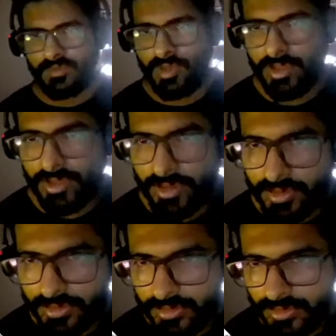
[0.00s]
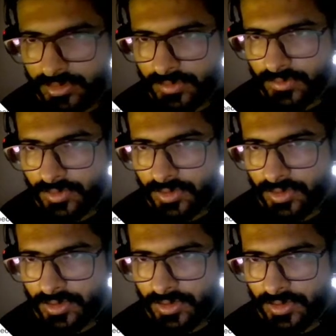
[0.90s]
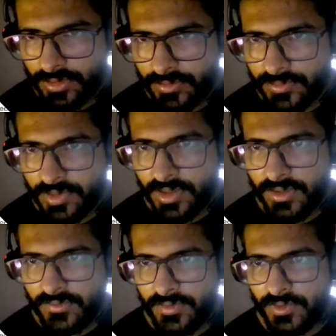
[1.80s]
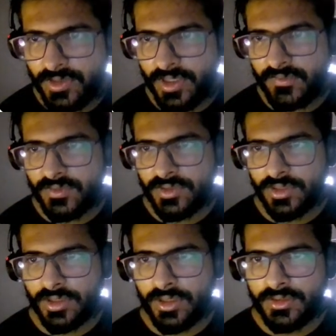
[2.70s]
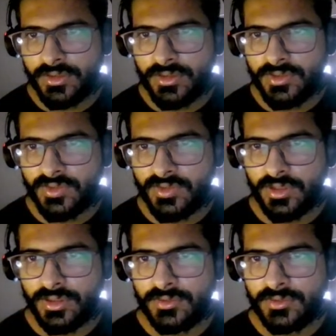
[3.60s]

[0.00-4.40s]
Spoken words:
got an idea. We don't have to create this array,